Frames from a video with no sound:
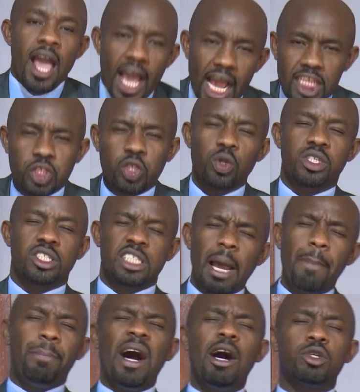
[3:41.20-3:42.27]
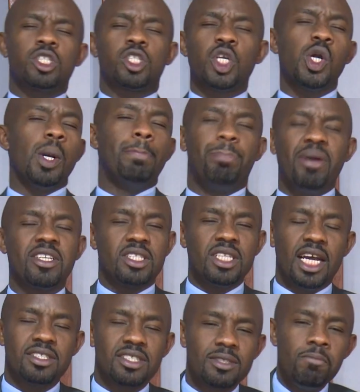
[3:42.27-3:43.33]
As you step out to your
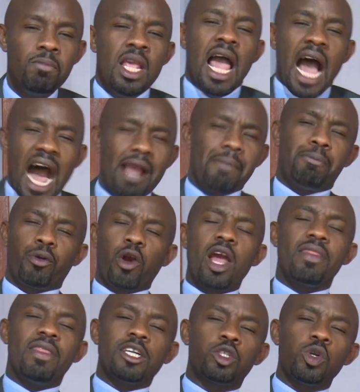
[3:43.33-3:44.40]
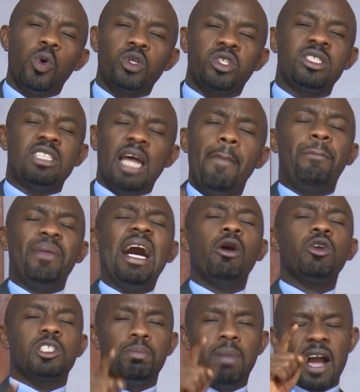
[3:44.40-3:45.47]
business, I pray that you will step
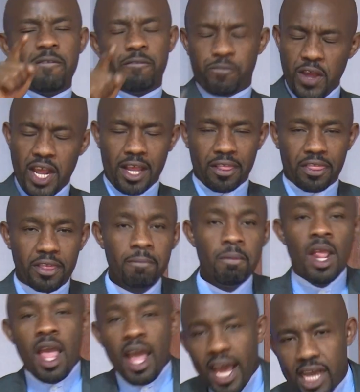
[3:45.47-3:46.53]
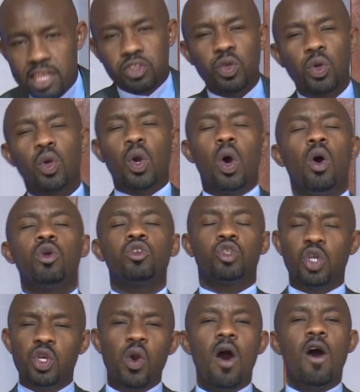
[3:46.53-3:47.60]
out by faith. As you go
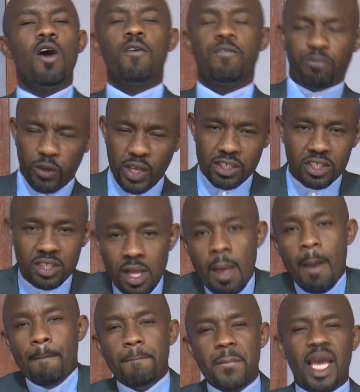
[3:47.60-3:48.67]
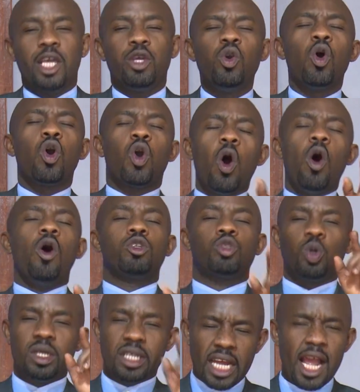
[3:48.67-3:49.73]
to your office, may you go
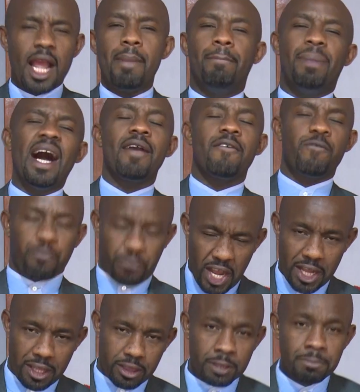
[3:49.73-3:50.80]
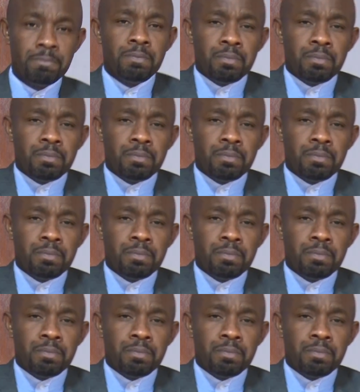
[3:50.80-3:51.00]
today by faith.